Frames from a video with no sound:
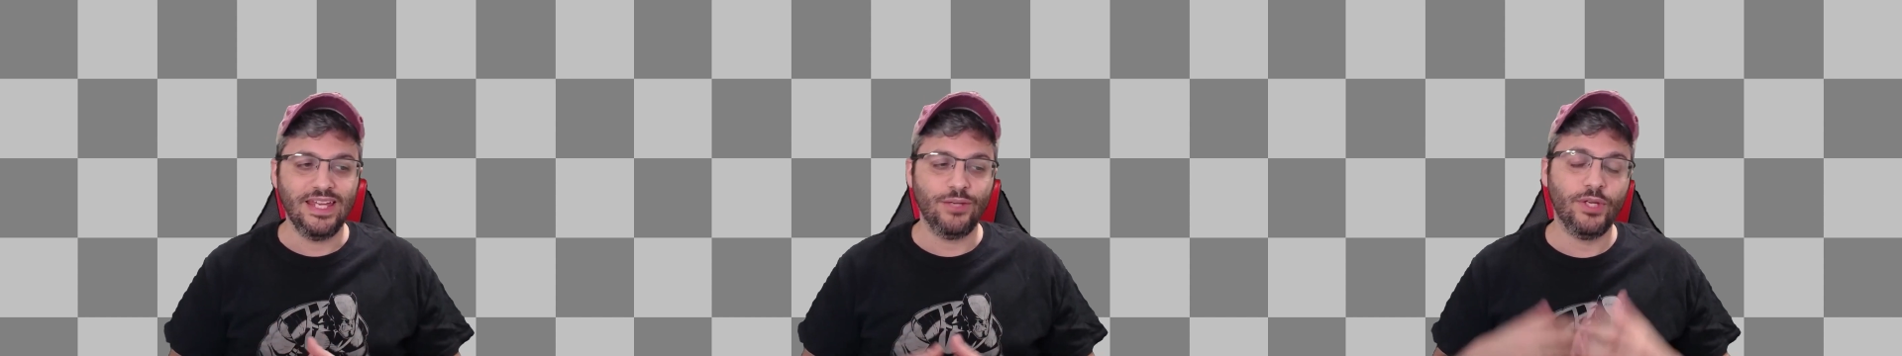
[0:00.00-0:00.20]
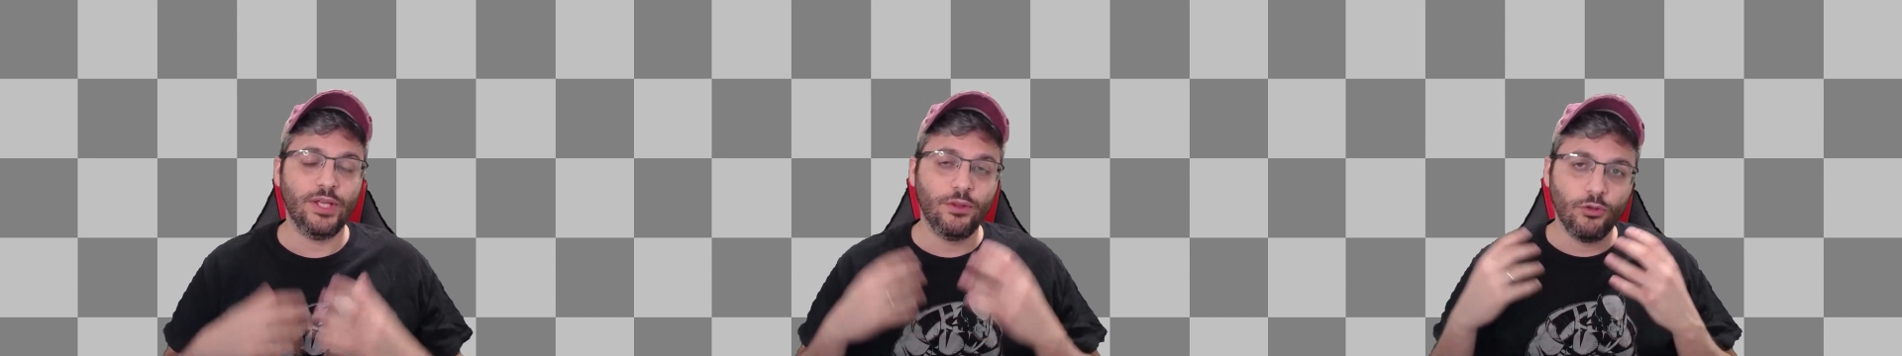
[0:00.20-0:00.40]

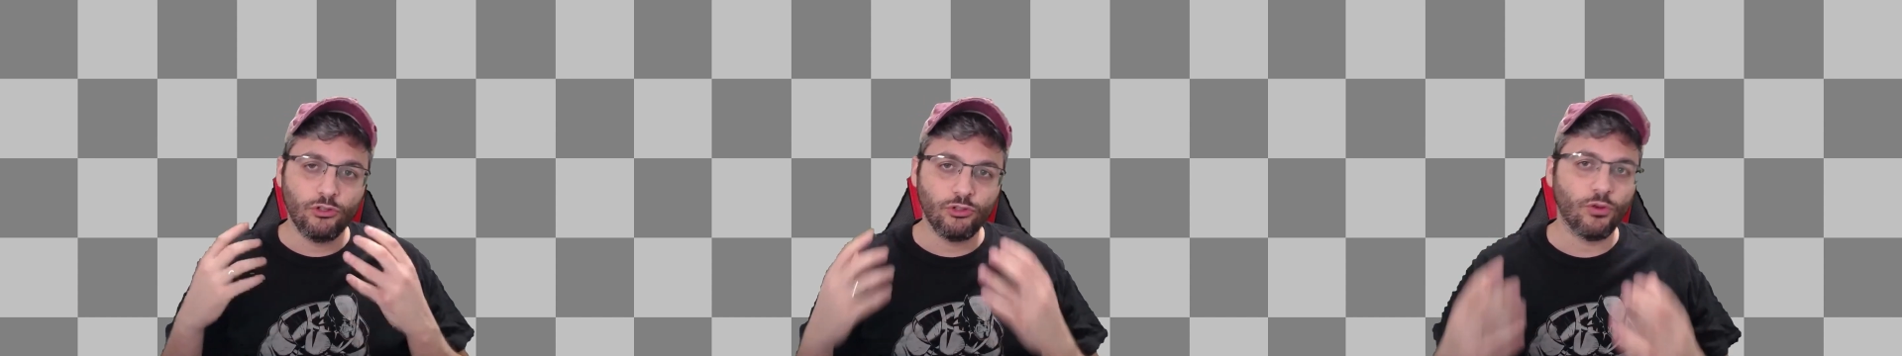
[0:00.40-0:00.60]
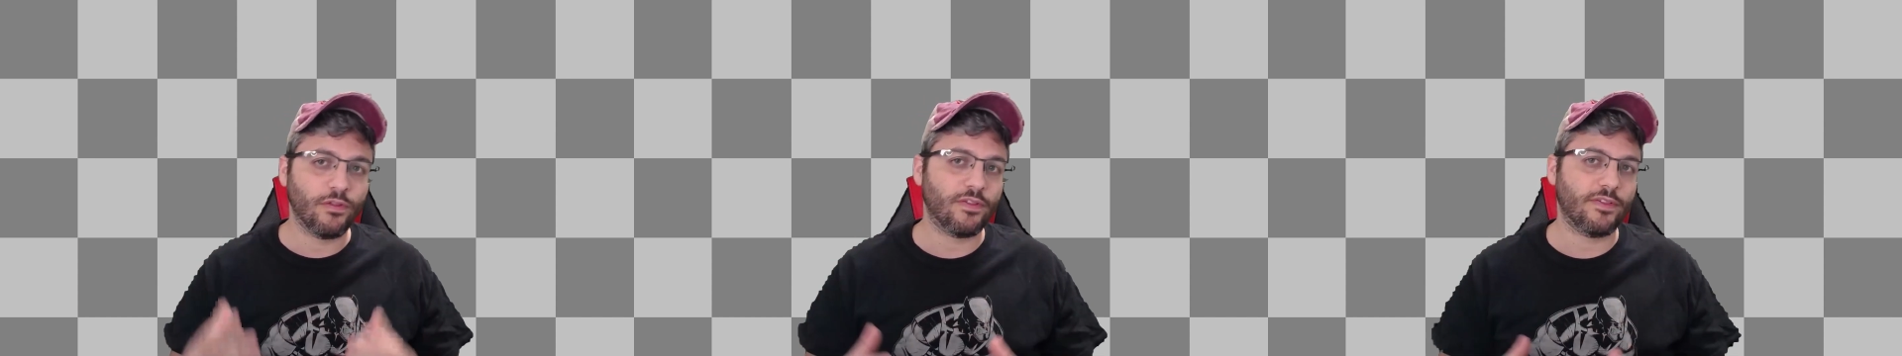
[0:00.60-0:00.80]
you need to
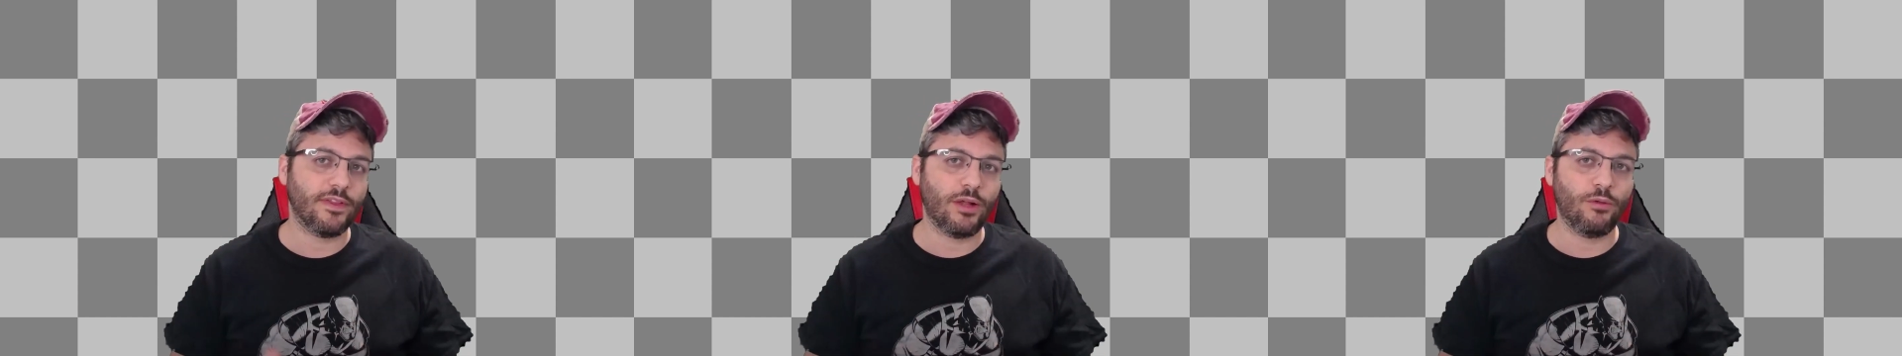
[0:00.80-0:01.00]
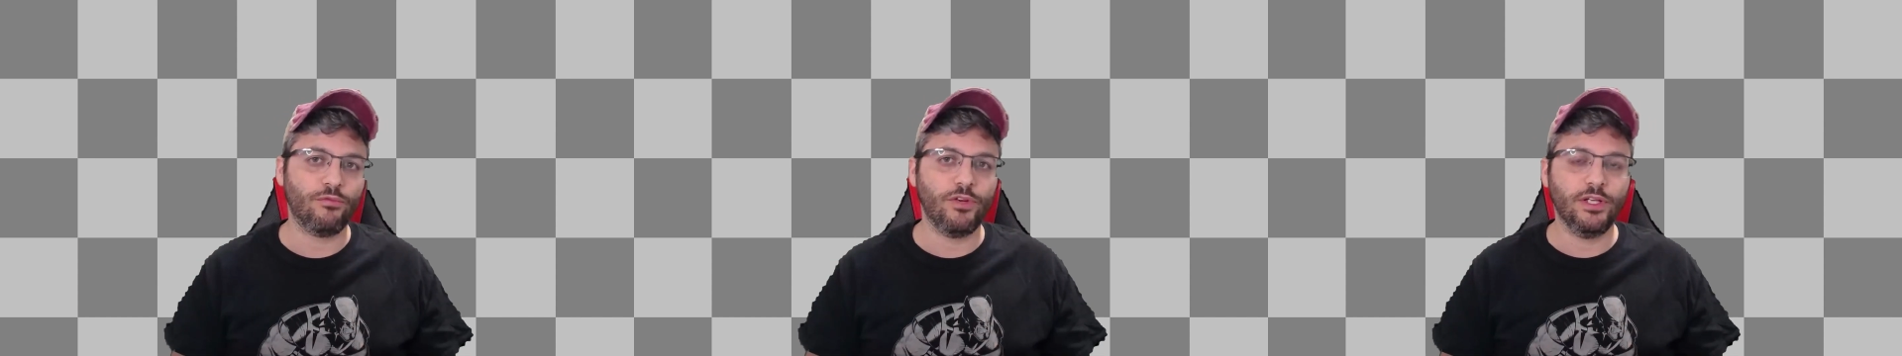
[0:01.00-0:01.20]
choose
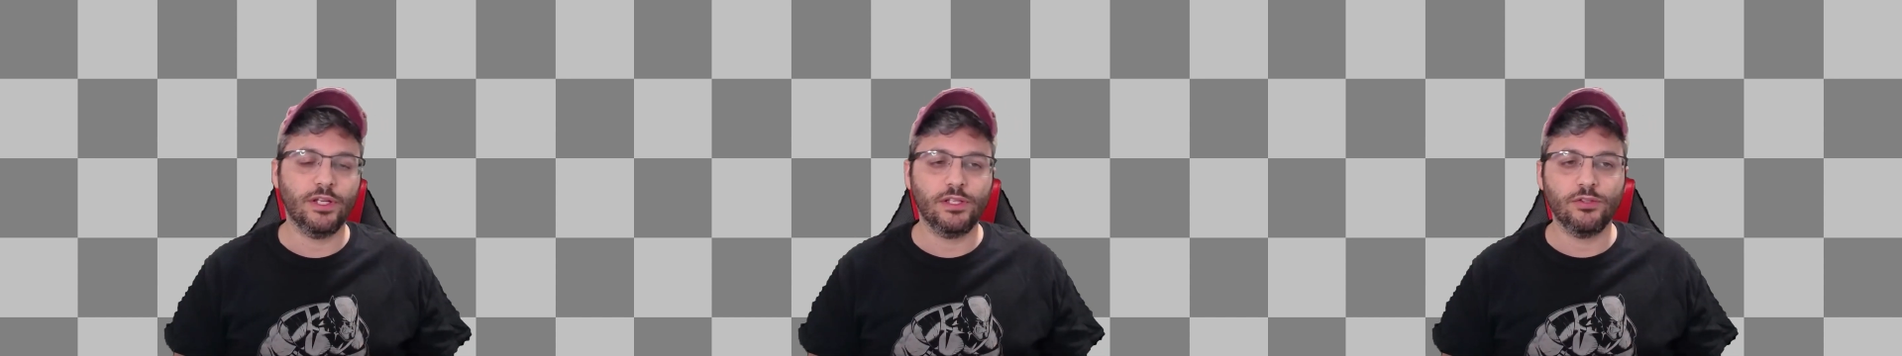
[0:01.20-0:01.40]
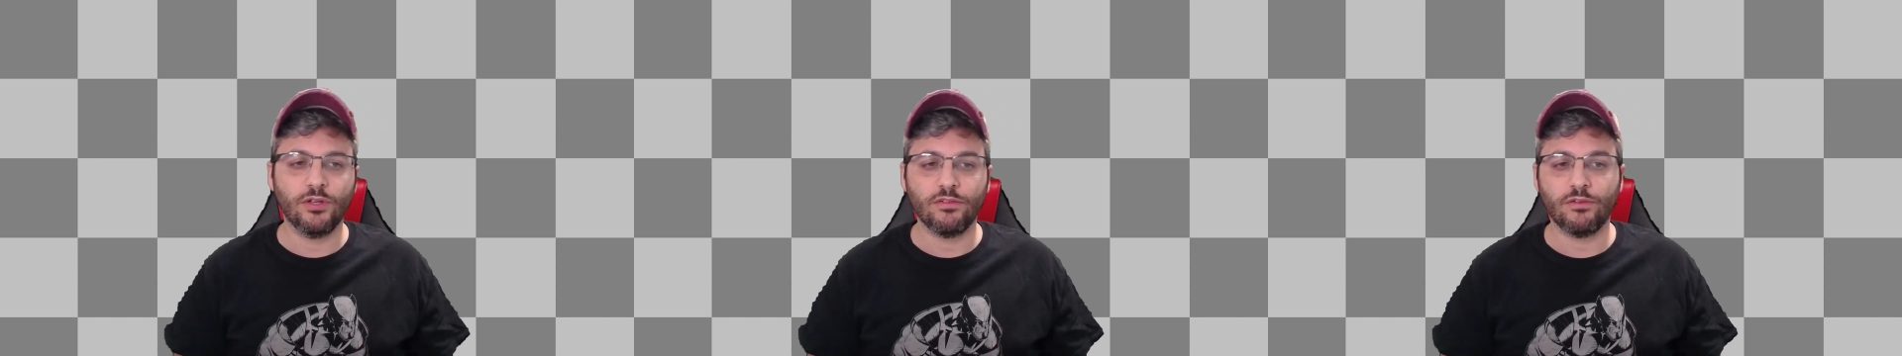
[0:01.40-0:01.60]
something
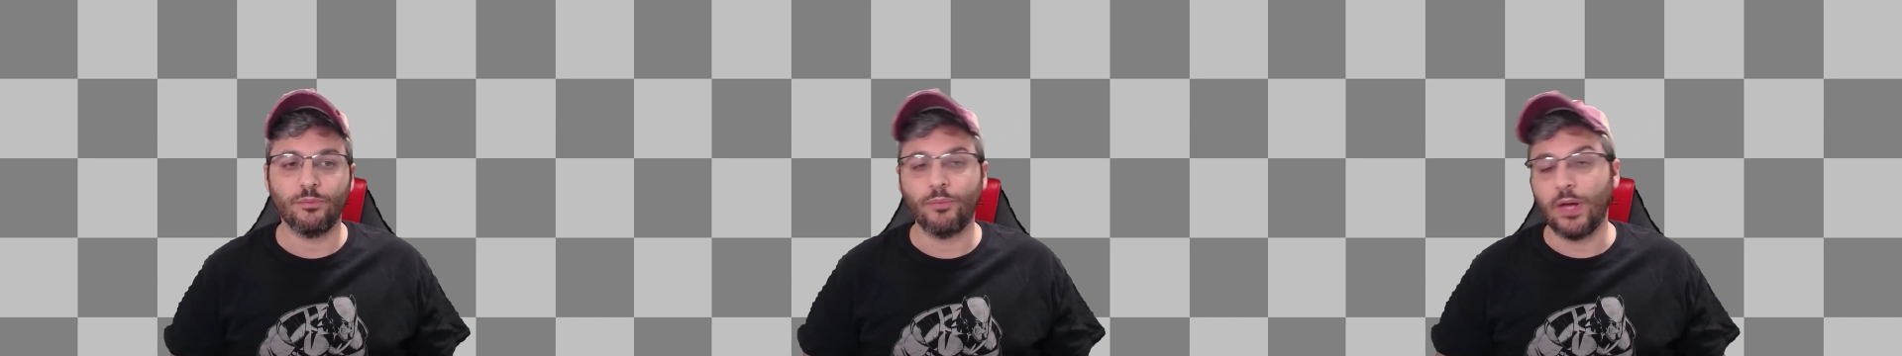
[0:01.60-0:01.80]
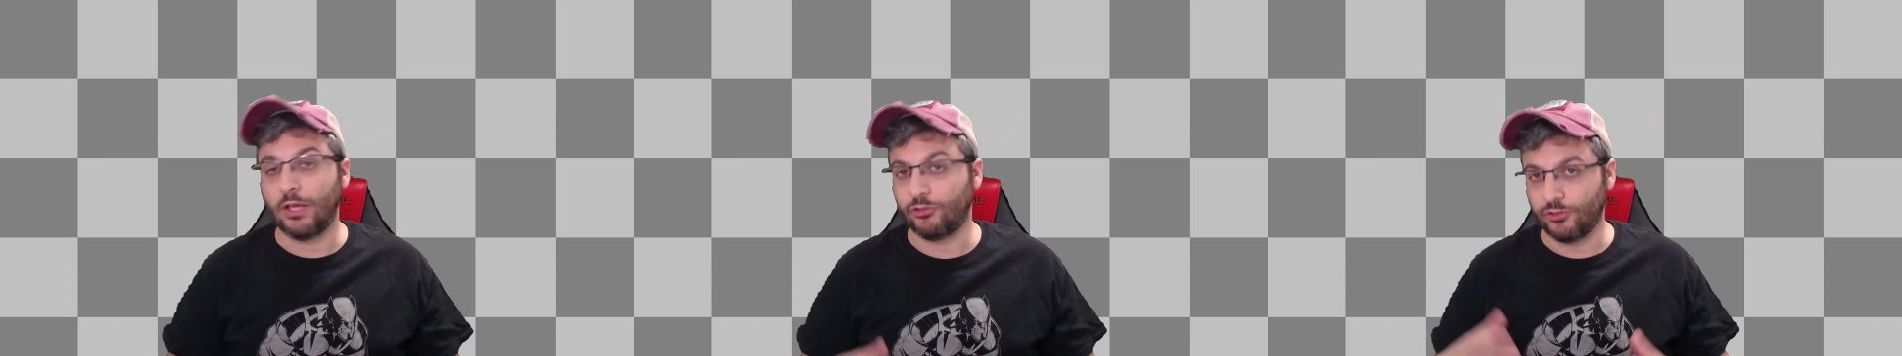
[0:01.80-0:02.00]
that you have a
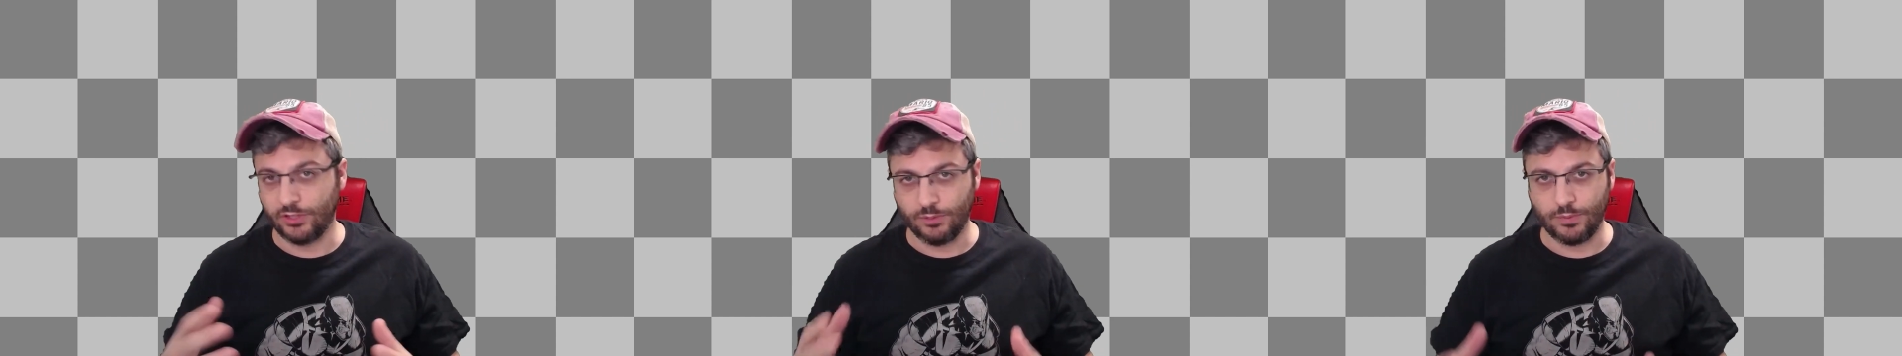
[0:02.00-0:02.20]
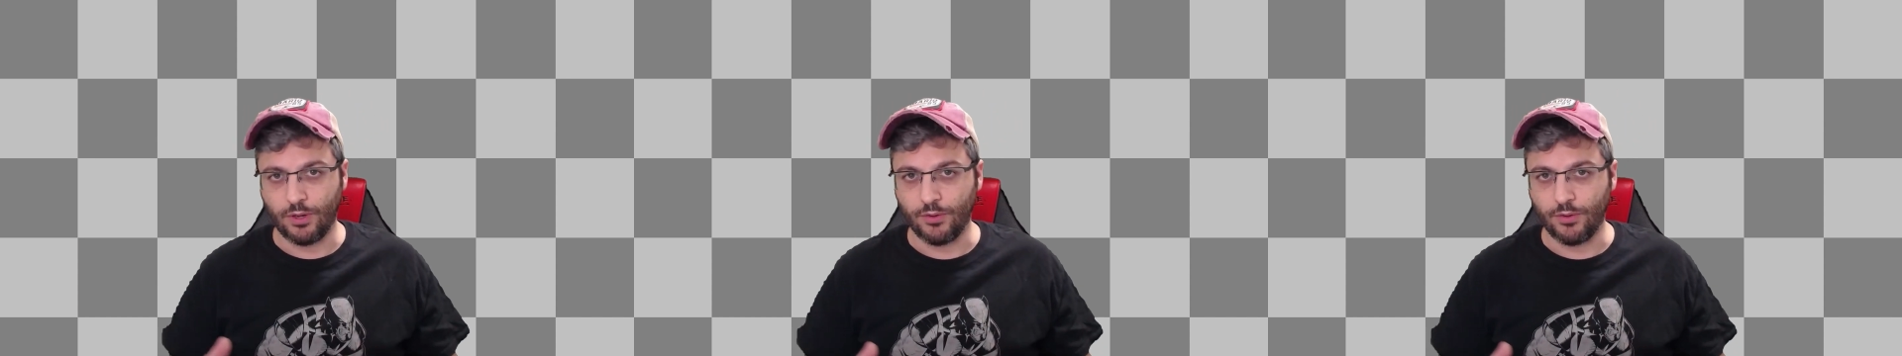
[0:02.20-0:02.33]
passion